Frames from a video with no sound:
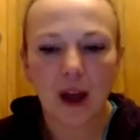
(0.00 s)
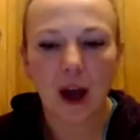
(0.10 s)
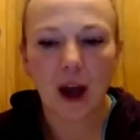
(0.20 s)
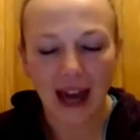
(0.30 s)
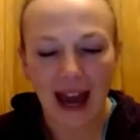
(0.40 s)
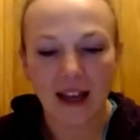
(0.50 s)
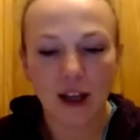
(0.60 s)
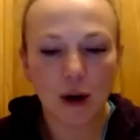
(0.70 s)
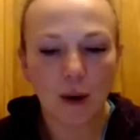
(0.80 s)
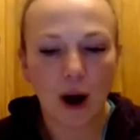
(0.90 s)
Okay,
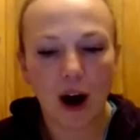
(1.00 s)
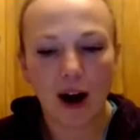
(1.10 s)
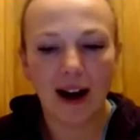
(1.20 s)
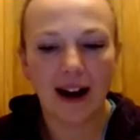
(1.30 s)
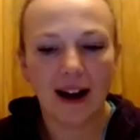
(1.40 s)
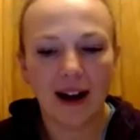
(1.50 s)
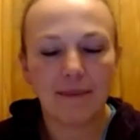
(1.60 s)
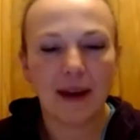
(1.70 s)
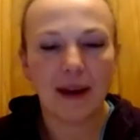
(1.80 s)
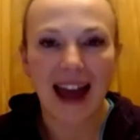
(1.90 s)
you are
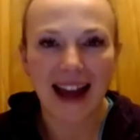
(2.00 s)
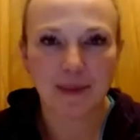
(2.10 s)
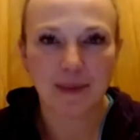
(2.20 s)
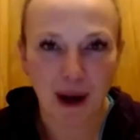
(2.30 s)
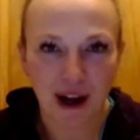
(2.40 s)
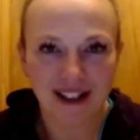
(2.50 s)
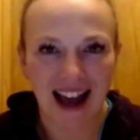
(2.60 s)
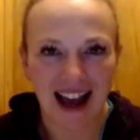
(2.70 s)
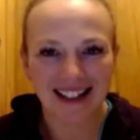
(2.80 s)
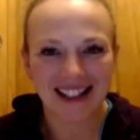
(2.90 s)
an expert
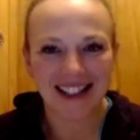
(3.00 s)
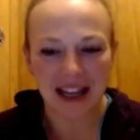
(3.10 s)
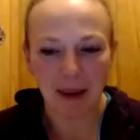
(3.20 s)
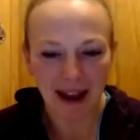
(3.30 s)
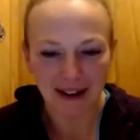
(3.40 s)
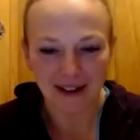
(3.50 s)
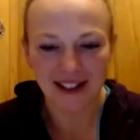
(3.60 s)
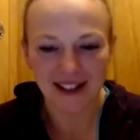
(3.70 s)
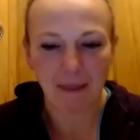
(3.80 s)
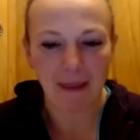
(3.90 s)
at steep
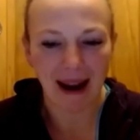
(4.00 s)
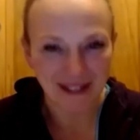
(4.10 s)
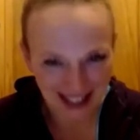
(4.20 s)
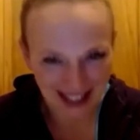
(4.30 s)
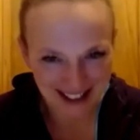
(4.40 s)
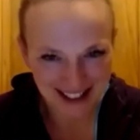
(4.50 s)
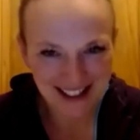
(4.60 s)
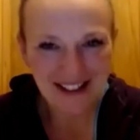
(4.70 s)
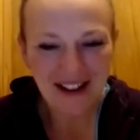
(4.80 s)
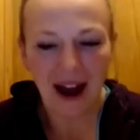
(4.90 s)
hills and
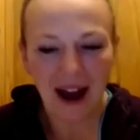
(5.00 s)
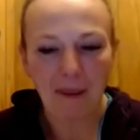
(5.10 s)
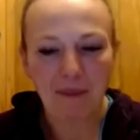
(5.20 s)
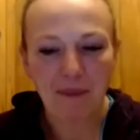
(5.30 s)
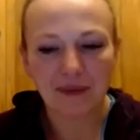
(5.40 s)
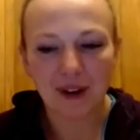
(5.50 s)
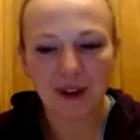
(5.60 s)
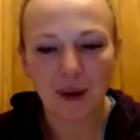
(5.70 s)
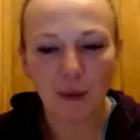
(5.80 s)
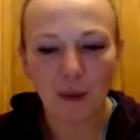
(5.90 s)
mountains.
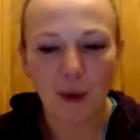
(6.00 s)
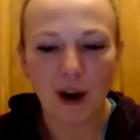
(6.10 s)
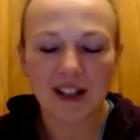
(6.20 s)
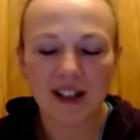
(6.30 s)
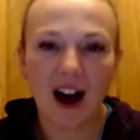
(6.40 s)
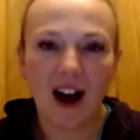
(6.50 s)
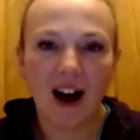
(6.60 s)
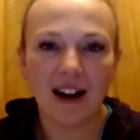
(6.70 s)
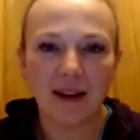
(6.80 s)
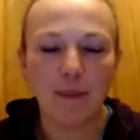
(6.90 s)
What
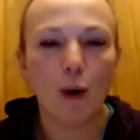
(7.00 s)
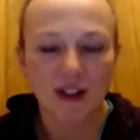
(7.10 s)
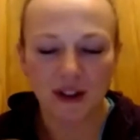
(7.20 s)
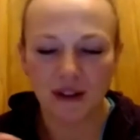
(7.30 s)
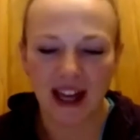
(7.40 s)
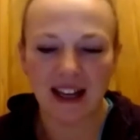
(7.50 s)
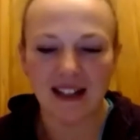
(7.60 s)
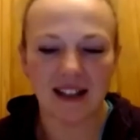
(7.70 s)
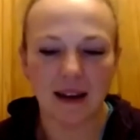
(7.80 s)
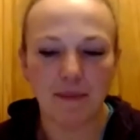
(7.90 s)
are important
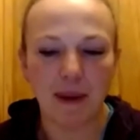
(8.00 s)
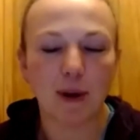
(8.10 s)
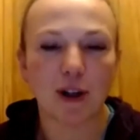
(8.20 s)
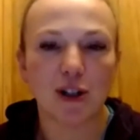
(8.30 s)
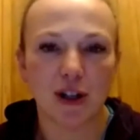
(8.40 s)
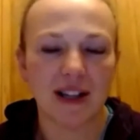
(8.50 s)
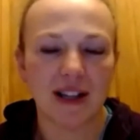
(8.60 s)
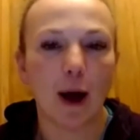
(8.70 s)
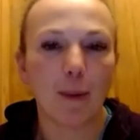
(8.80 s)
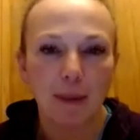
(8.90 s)
things that people can do
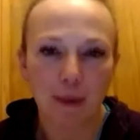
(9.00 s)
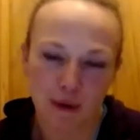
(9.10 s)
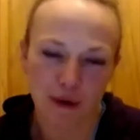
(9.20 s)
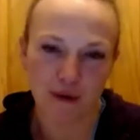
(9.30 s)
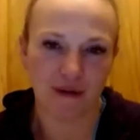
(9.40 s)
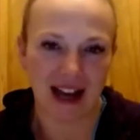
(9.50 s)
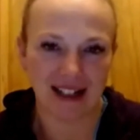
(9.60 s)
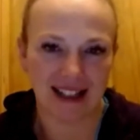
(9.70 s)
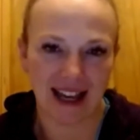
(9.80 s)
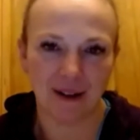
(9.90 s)
to help improve
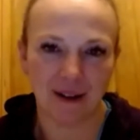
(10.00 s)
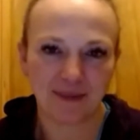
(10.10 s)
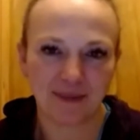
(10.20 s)
that skill?